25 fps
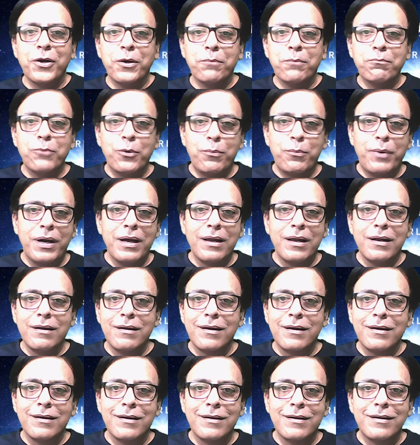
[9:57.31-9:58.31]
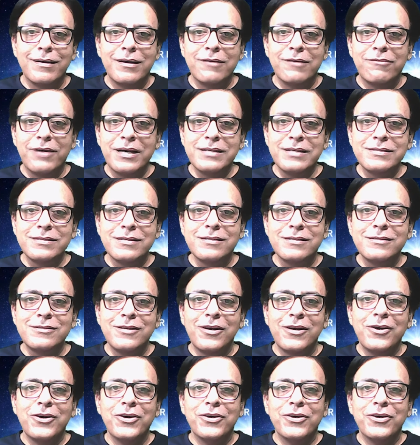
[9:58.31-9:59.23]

mobile devices.